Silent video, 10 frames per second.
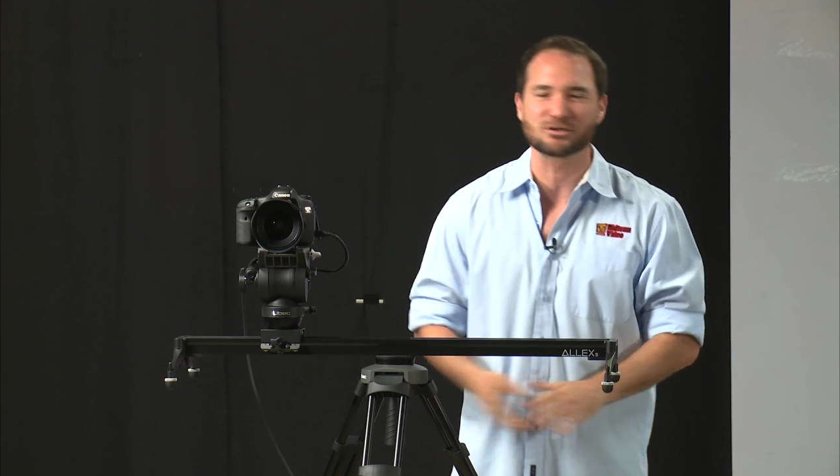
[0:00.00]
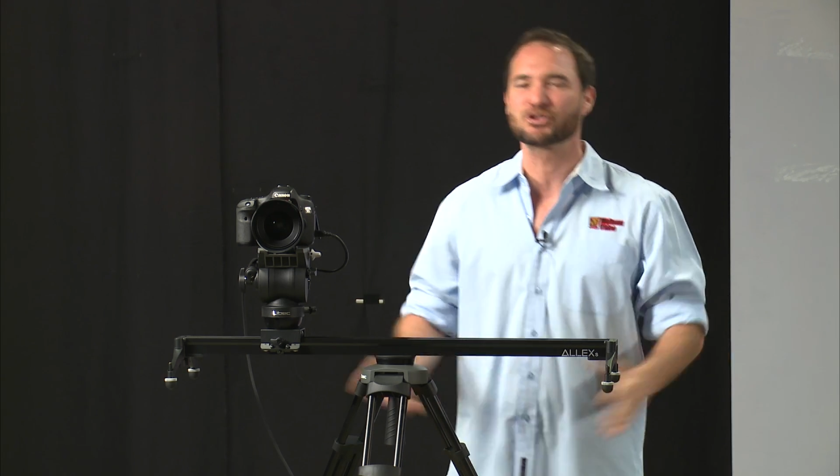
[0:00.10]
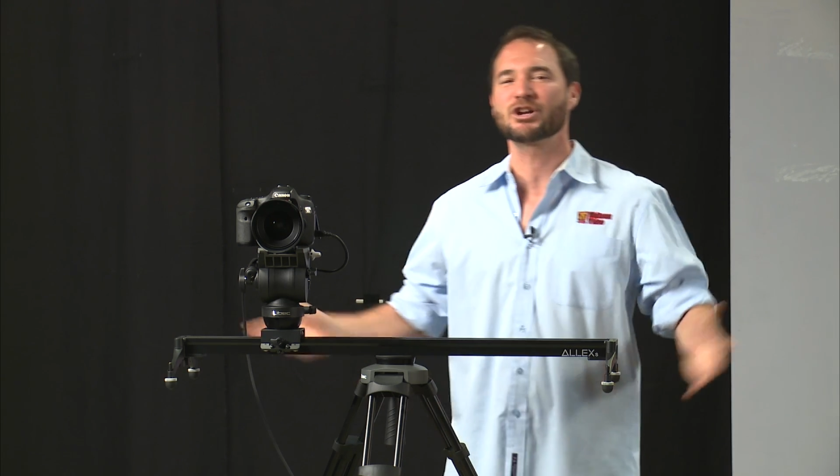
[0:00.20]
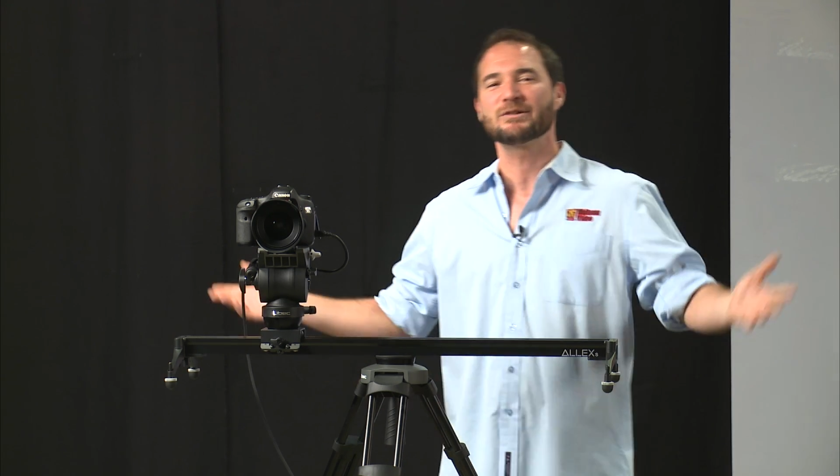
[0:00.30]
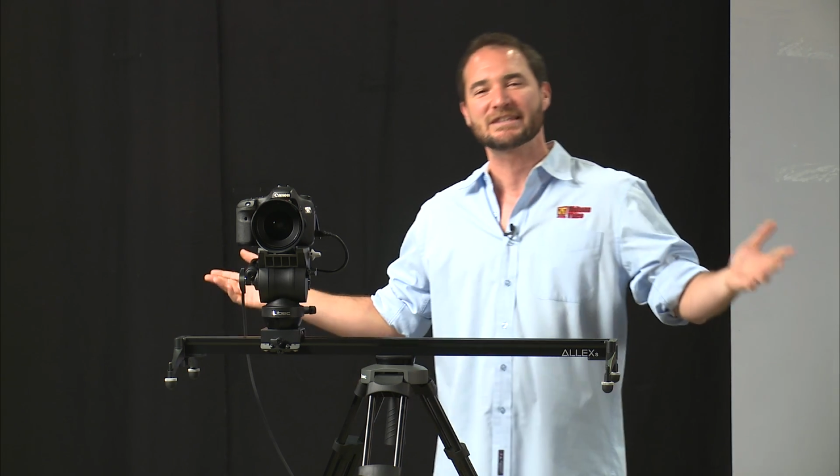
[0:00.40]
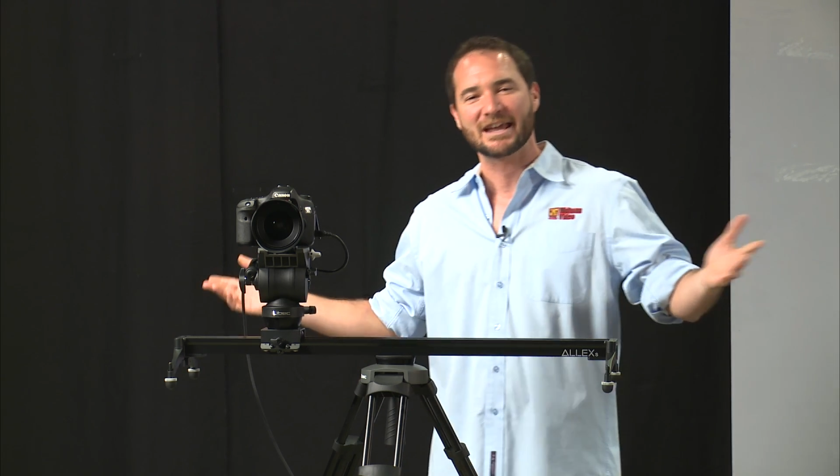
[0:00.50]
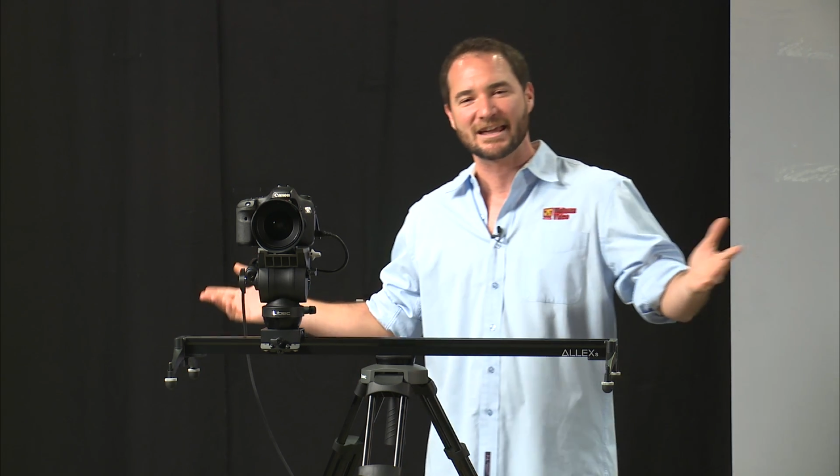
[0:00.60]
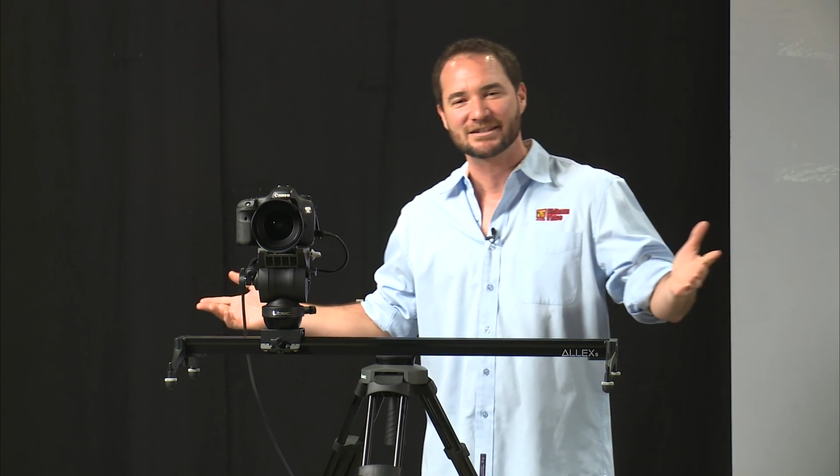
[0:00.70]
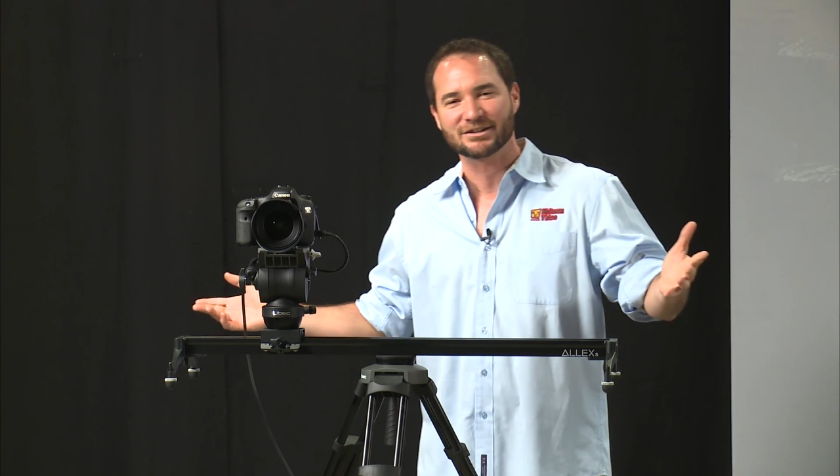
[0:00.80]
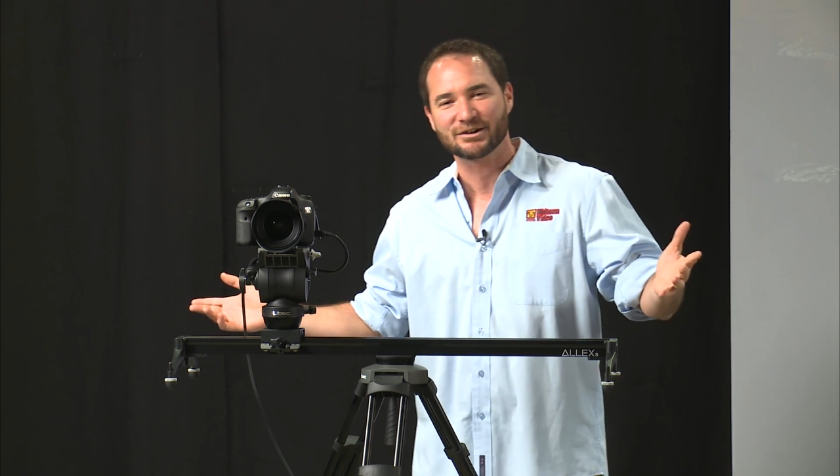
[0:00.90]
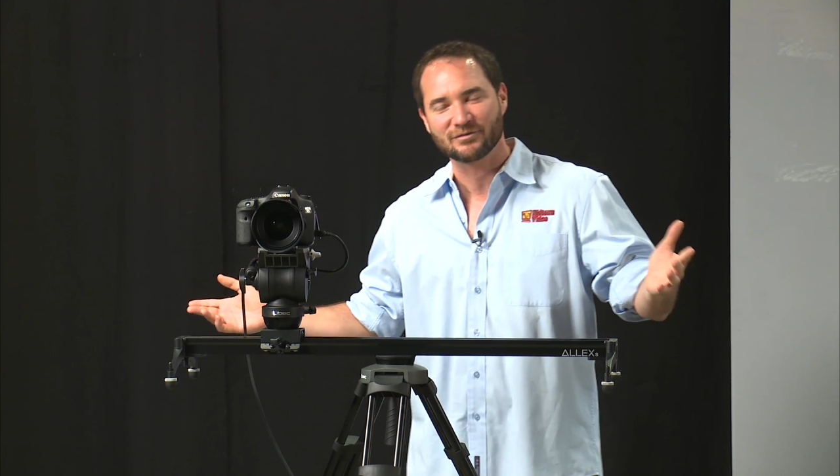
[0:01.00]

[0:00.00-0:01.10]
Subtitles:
The show today has turned